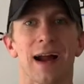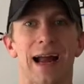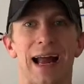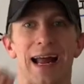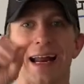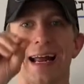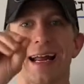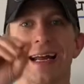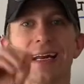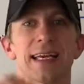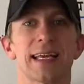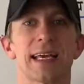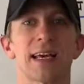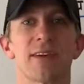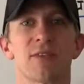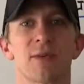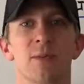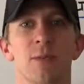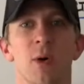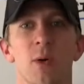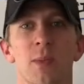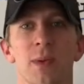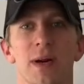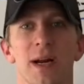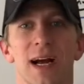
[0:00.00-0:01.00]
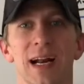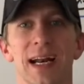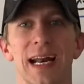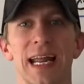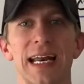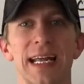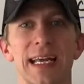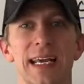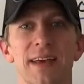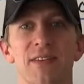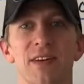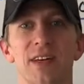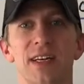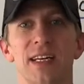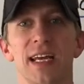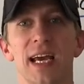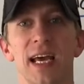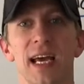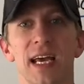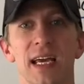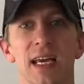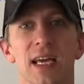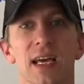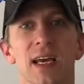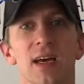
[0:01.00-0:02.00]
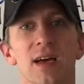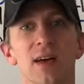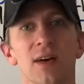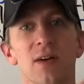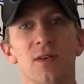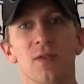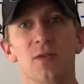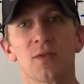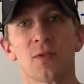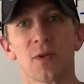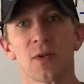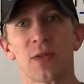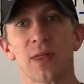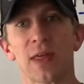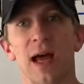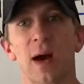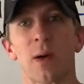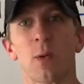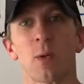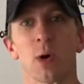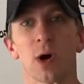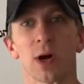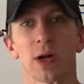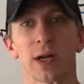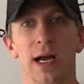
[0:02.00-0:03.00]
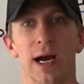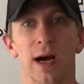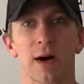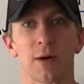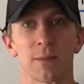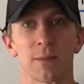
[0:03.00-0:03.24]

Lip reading: at any given moment on any given day for that workout.